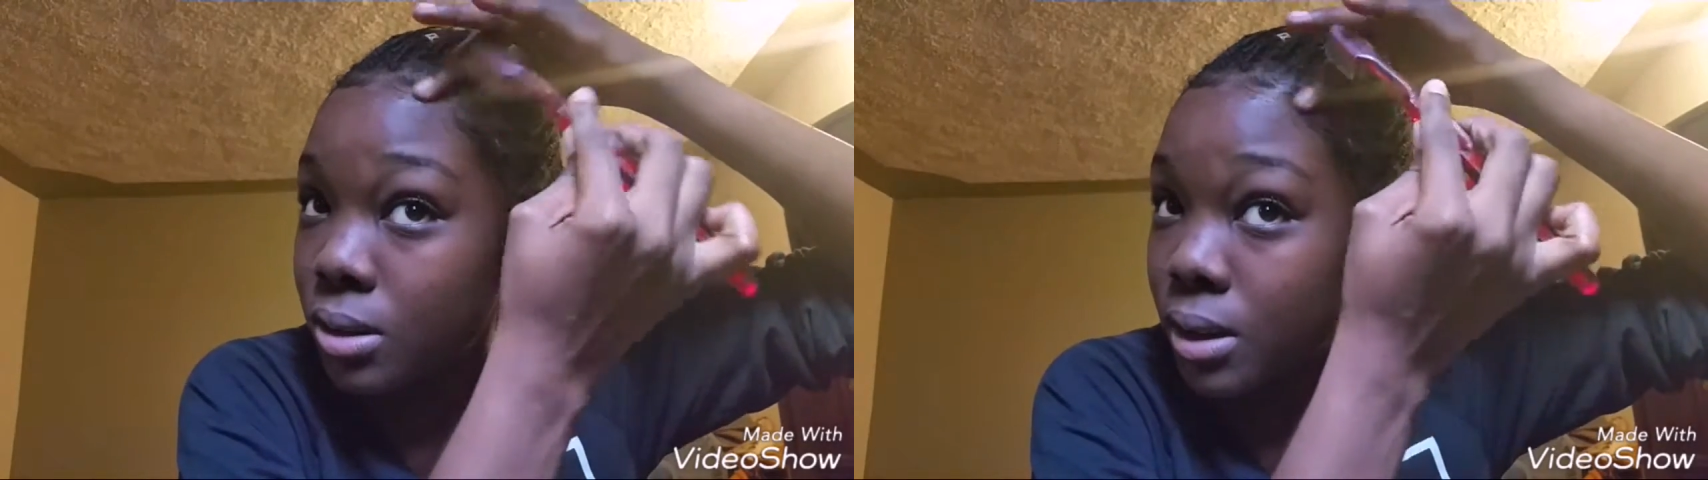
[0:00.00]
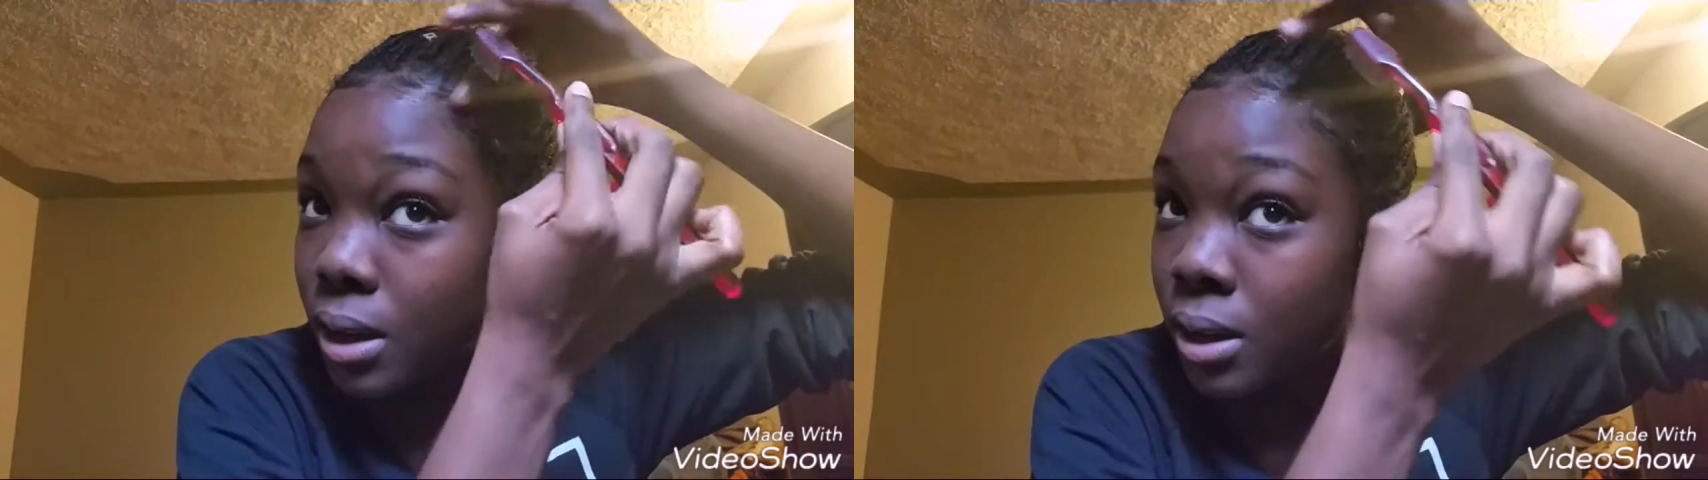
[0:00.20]

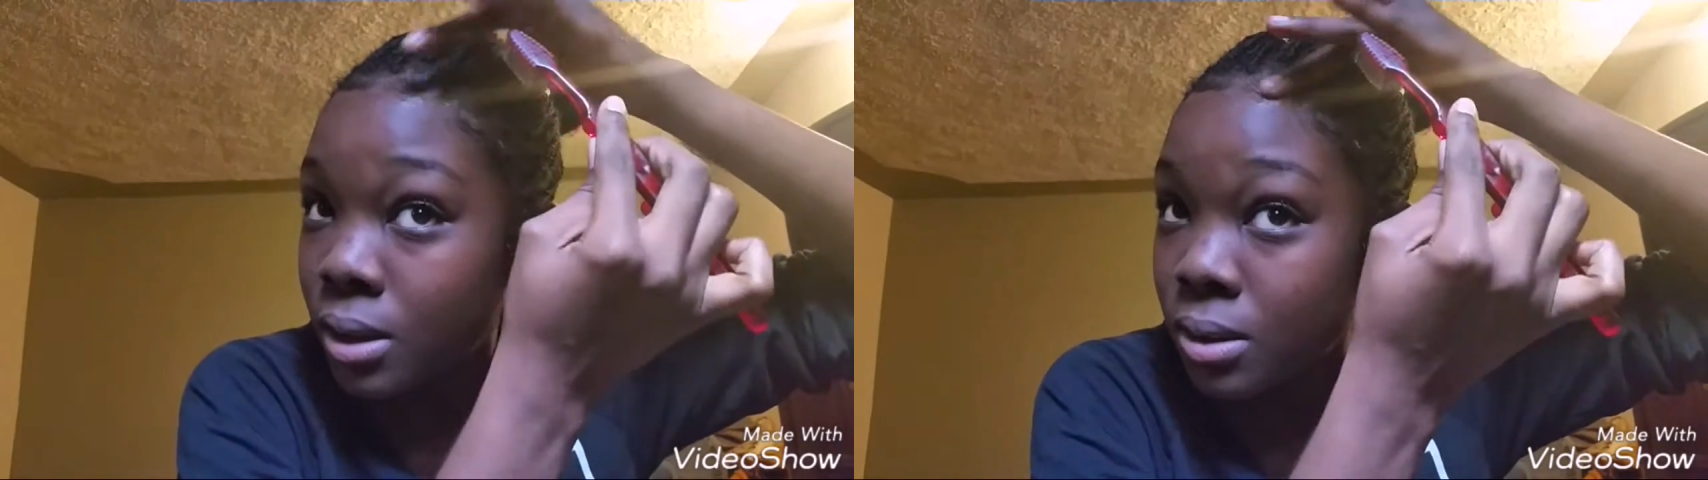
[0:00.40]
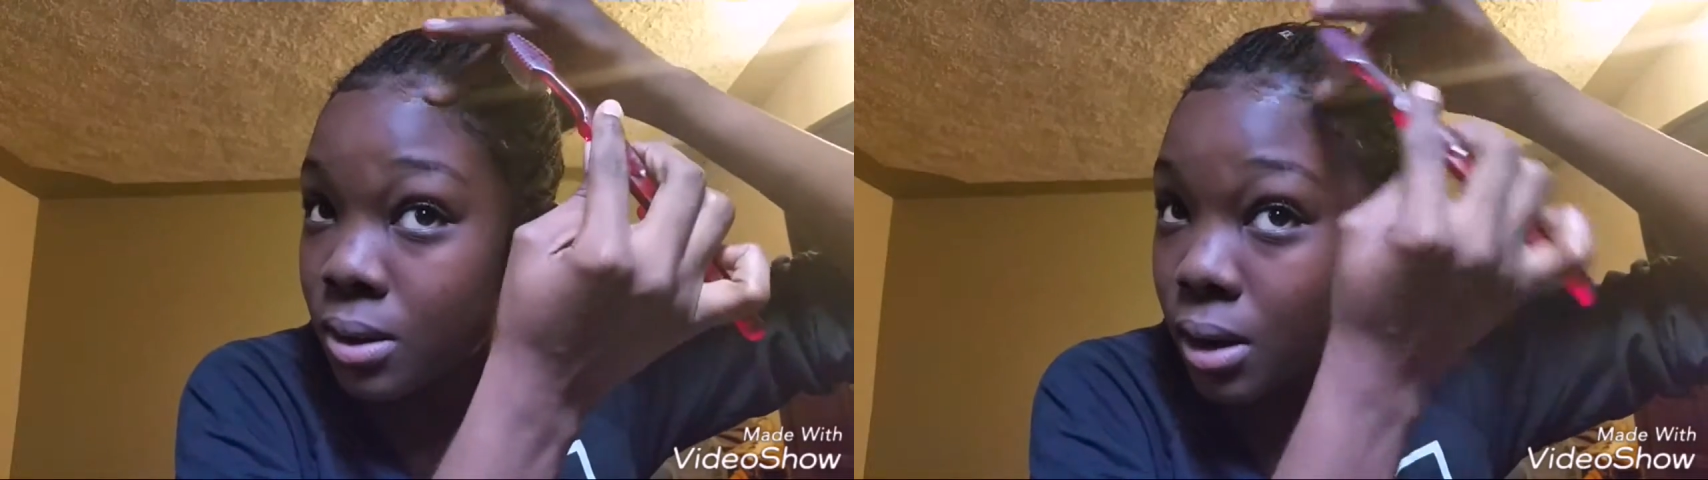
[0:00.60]

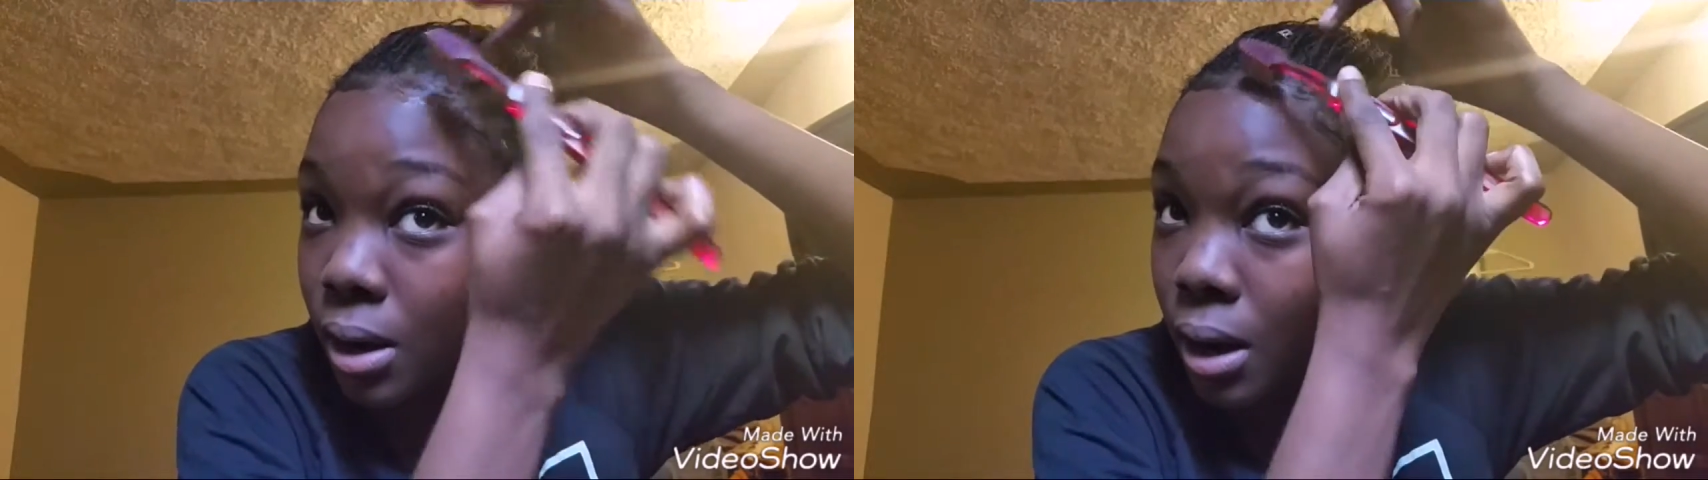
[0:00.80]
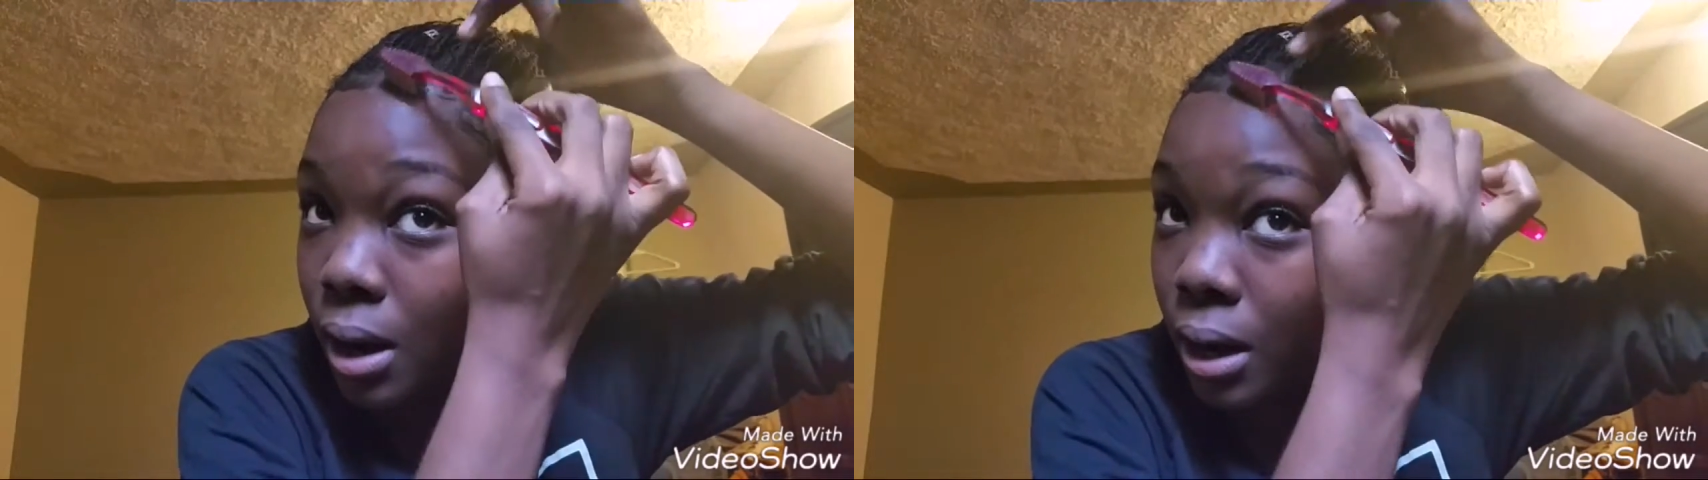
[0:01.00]
stay
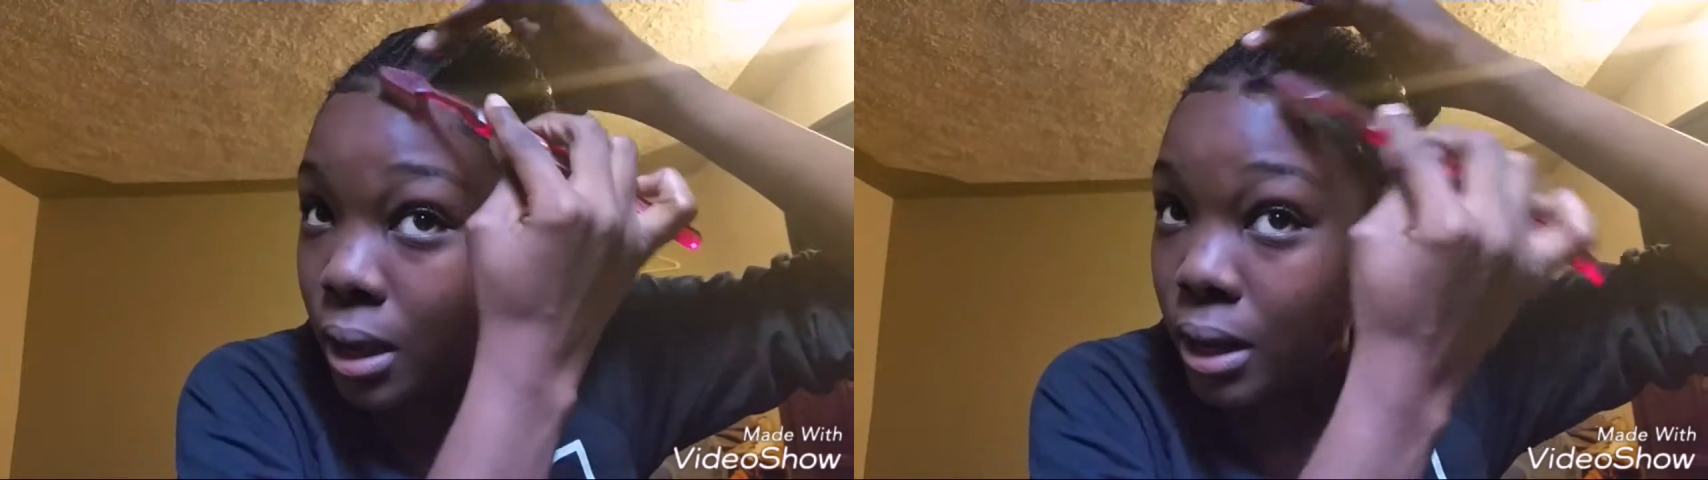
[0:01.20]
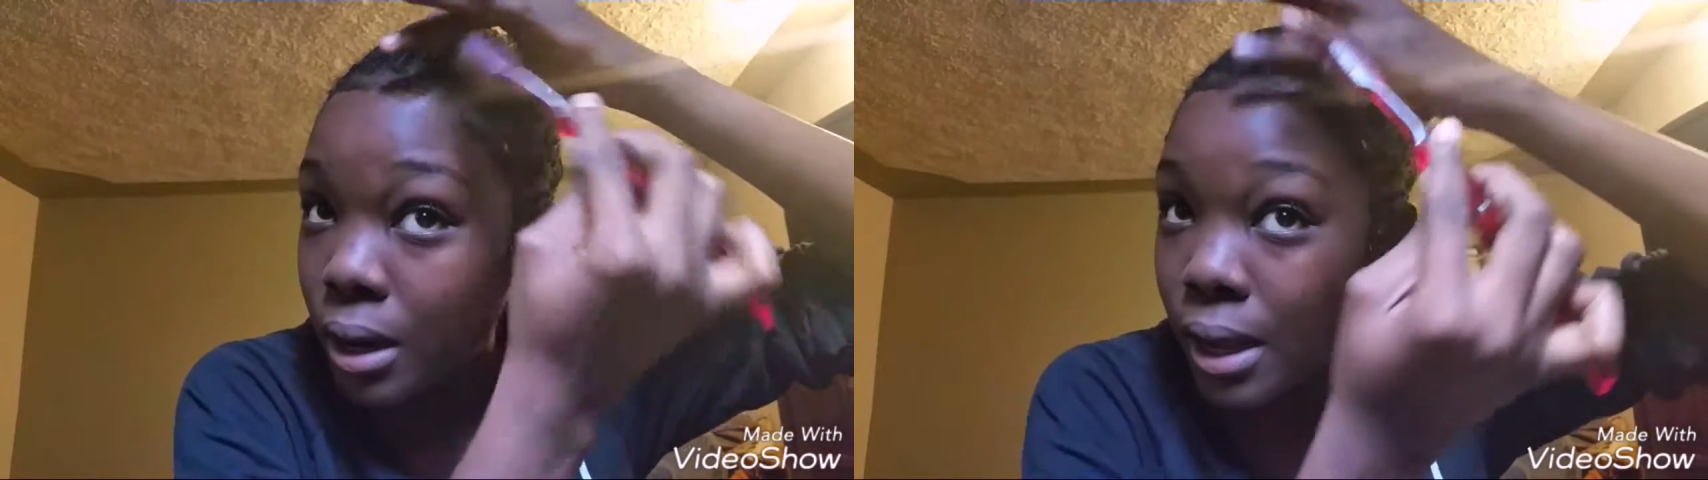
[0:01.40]

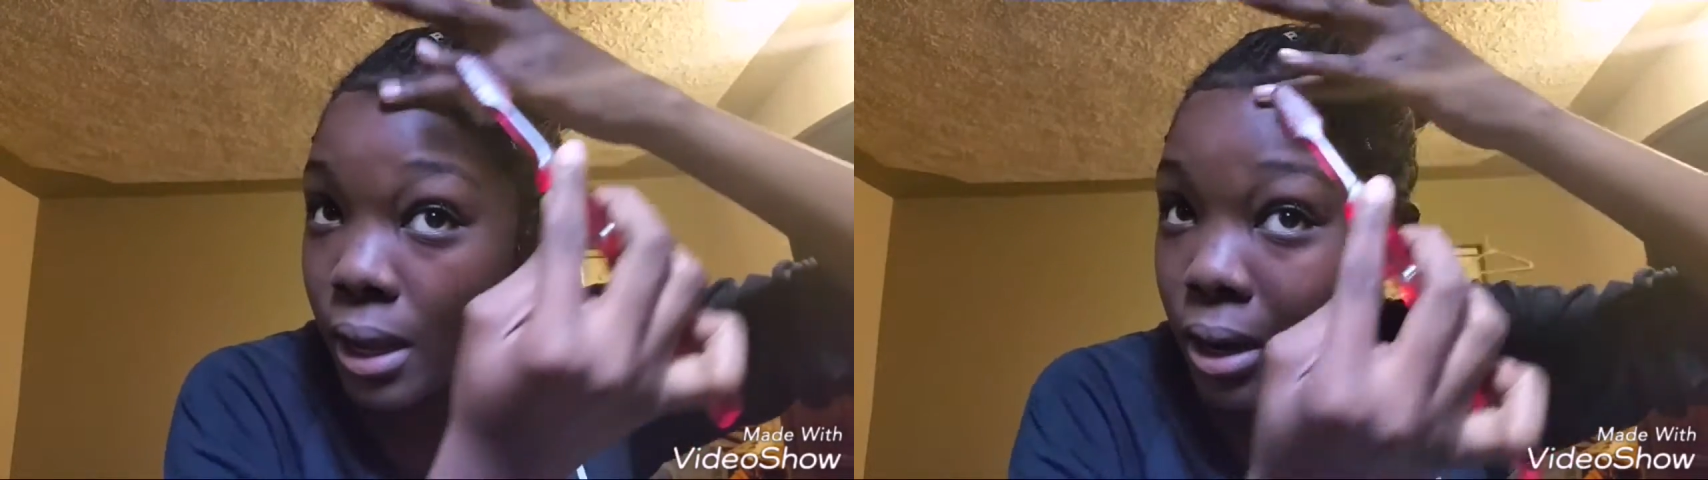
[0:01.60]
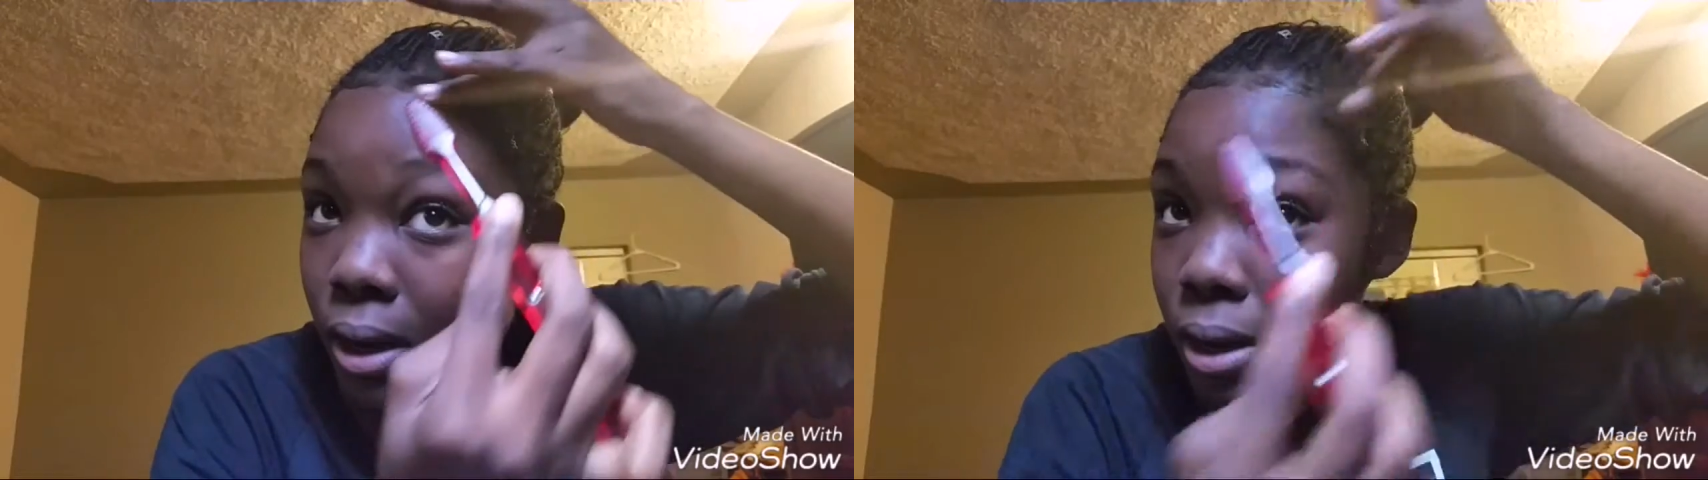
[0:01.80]
laid,
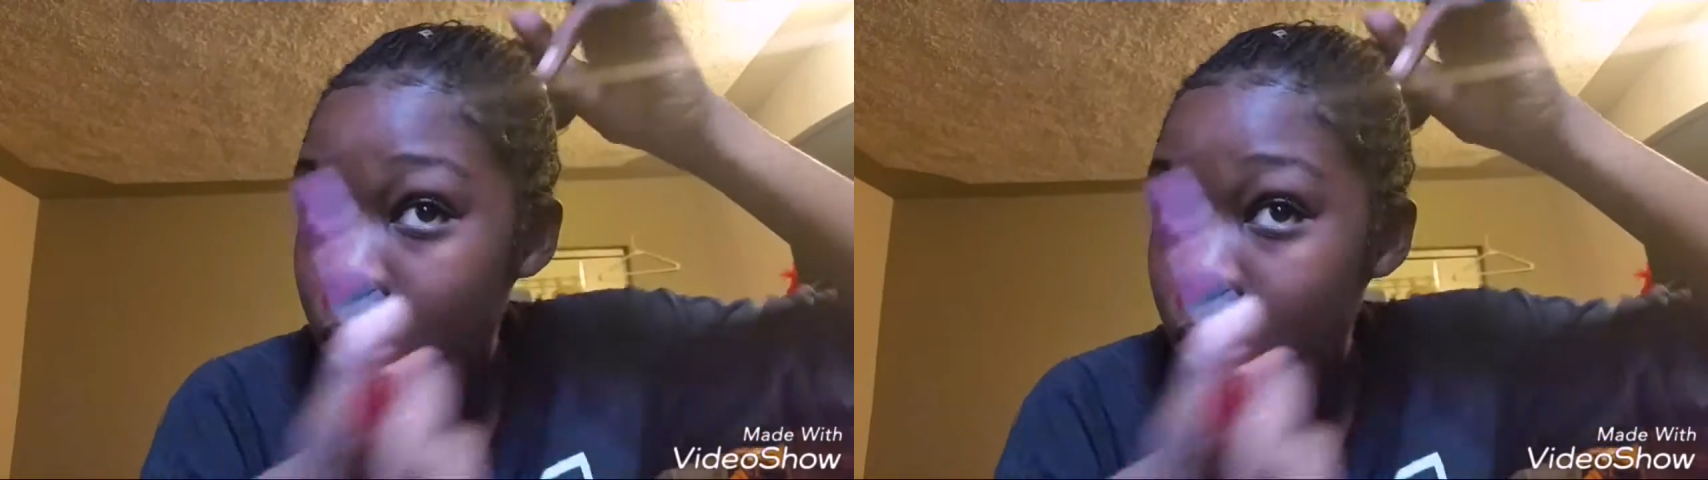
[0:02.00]
like,